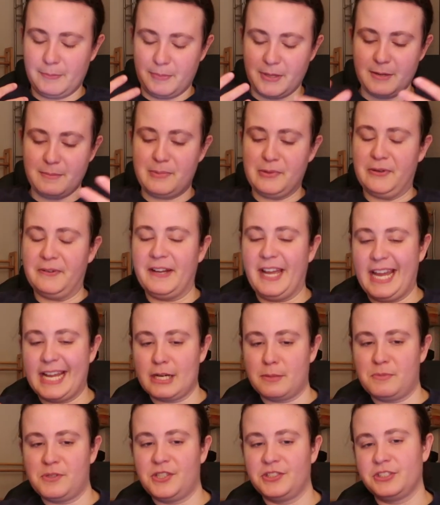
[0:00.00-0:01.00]
people,
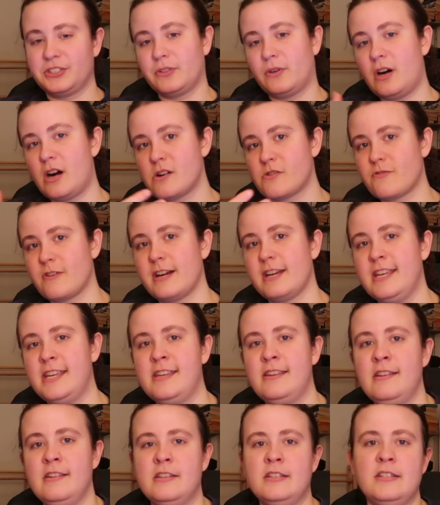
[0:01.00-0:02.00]
animals. So
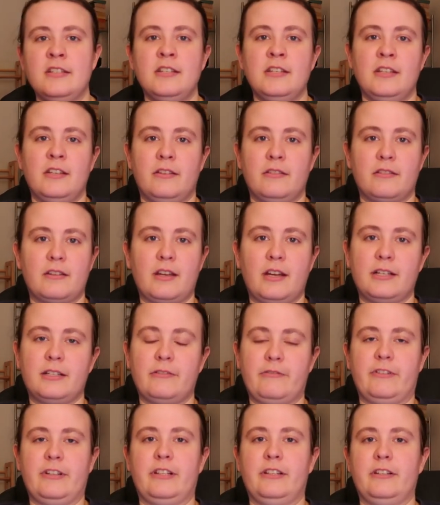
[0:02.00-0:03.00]
already, kind
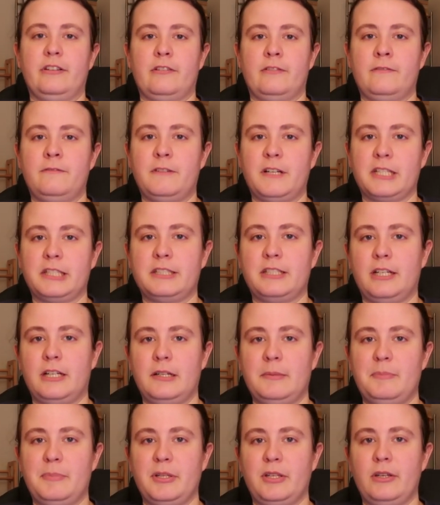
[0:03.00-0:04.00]
of a little fucked up.